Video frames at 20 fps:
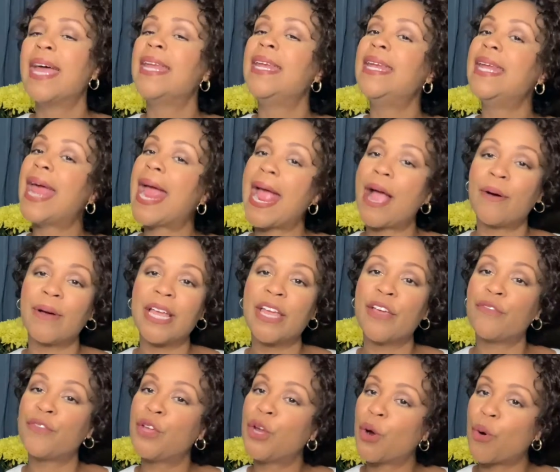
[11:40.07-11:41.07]
Now,
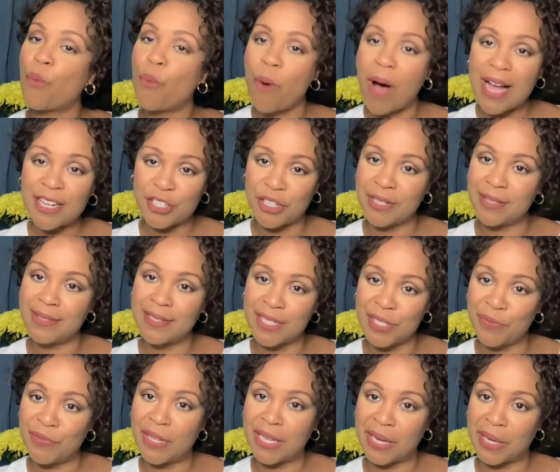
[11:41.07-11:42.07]
if you're watching
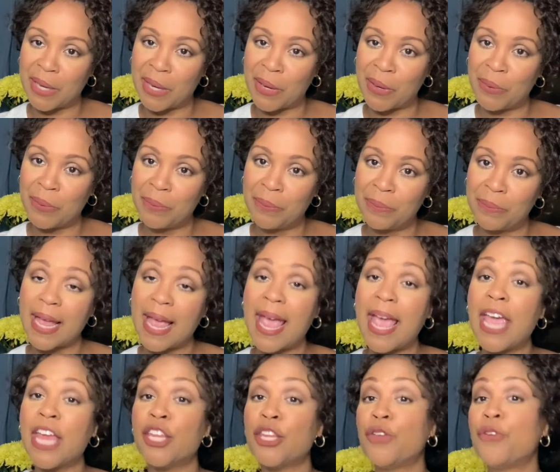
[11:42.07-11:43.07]
this video
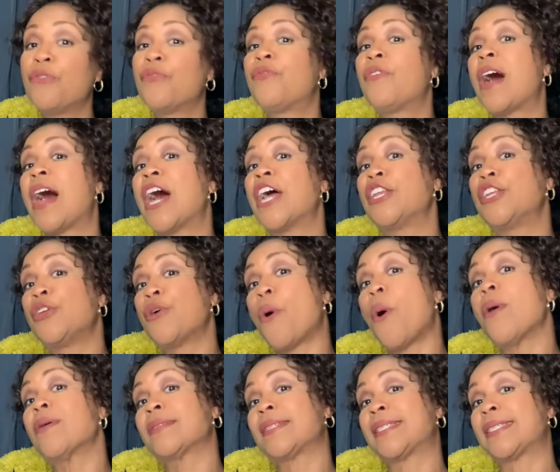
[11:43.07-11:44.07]
and you find
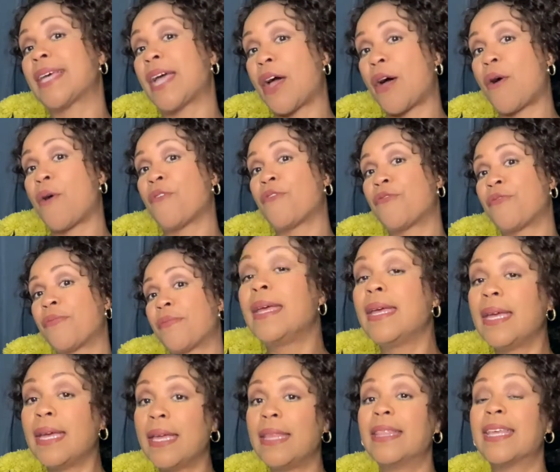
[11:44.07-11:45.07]
yourself
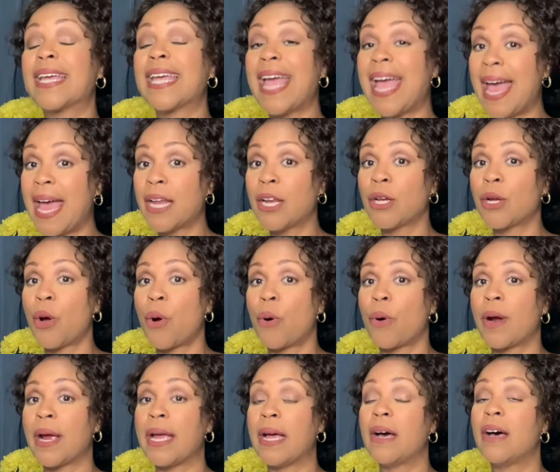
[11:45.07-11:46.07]
in the
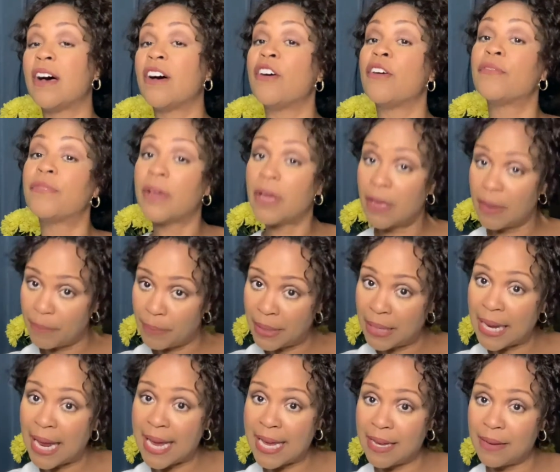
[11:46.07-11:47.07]
category of
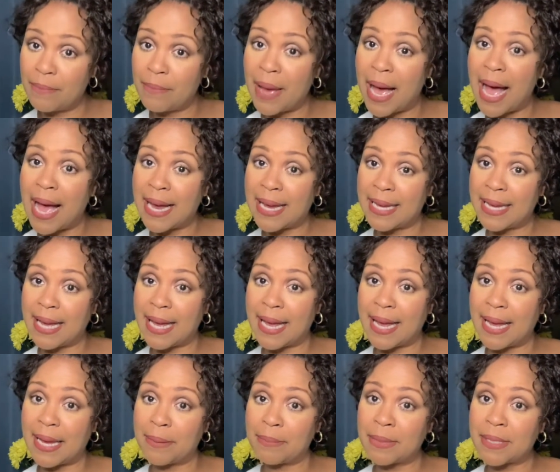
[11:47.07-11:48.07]
playing mind
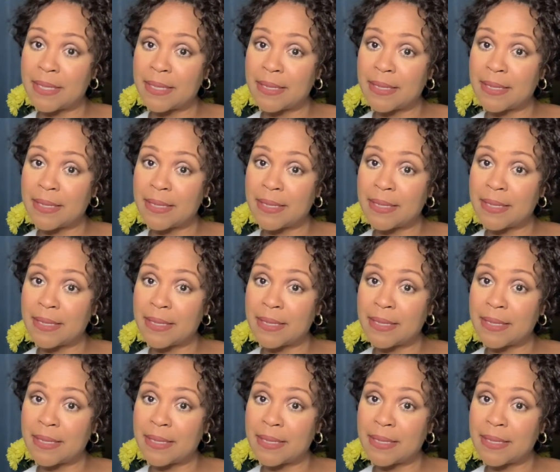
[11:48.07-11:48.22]
games,